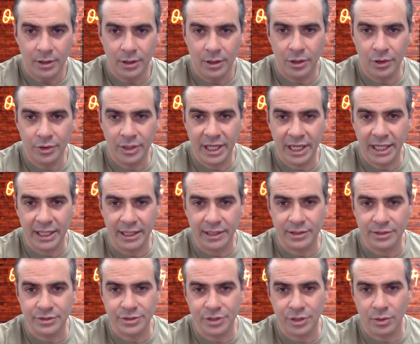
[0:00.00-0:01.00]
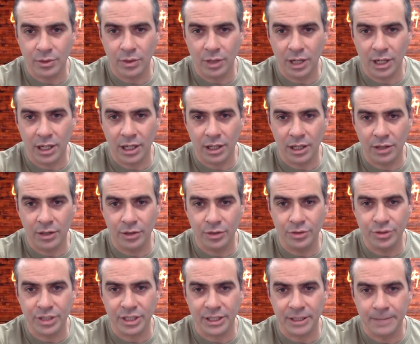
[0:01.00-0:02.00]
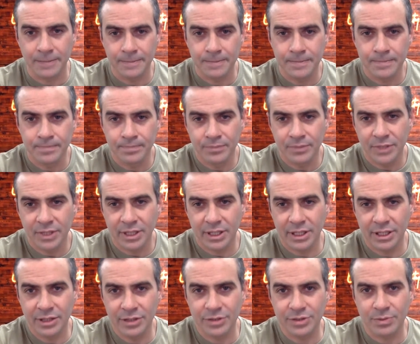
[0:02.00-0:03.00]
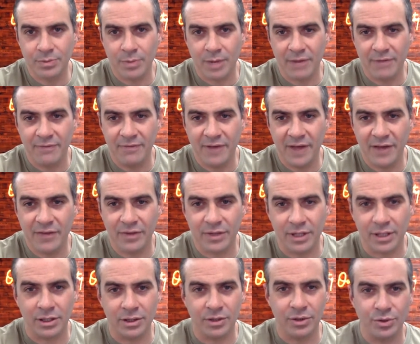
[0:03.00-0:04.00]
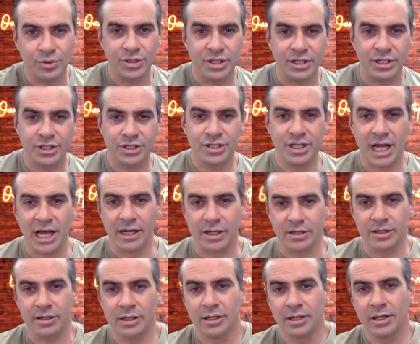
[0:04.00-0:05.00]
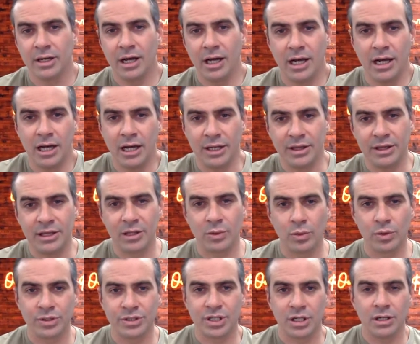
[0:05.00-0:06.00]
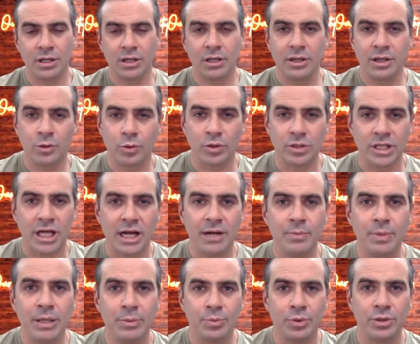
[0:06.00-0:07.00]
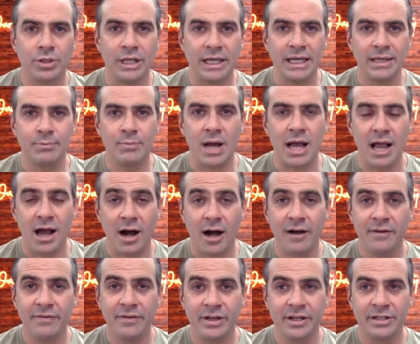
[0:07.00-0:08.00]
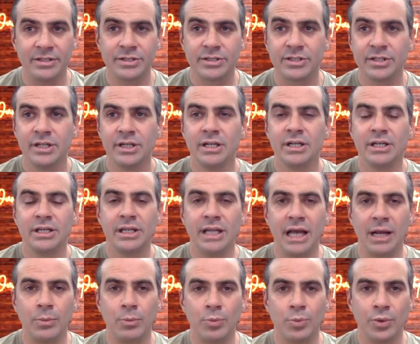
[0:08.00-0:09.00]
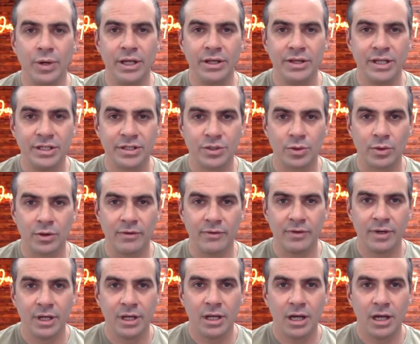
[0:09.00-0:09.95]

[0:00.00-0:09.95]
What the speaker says: Okay, so illusion. Here's my favorite illusion to shatter. There were a lot of people in my office that breathed this sort of